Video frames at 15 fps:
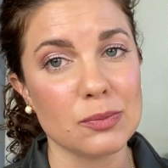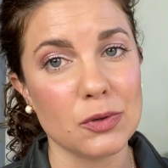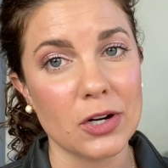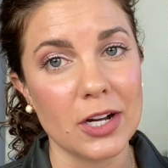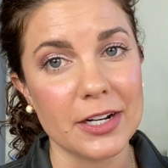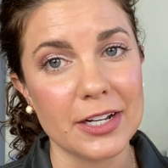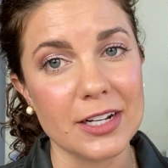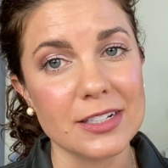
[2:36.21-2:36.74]

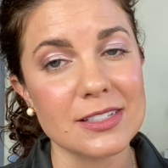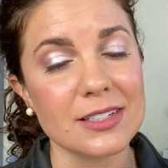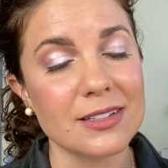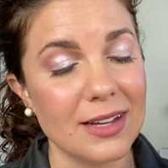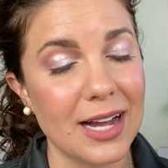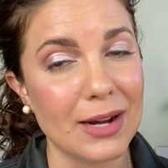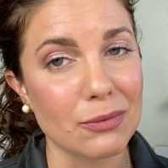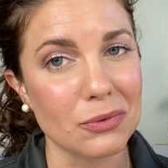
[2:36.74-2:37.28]
product.
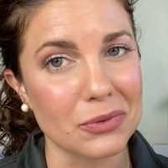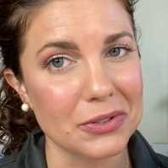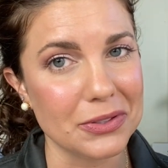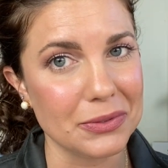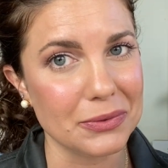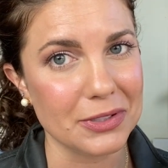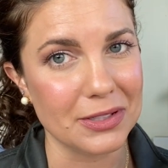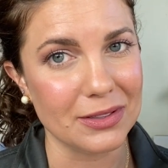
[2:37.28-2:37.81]
I
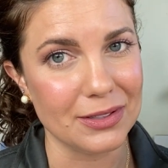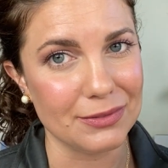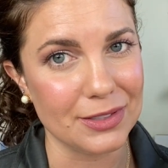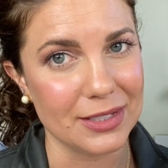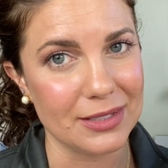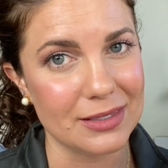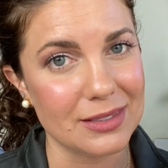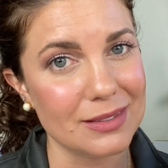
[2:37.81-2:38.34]
really, really love
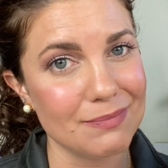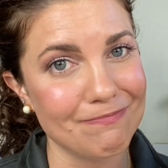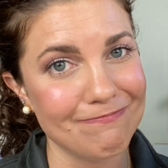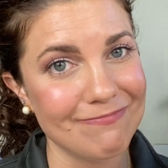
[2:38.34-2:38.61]
this.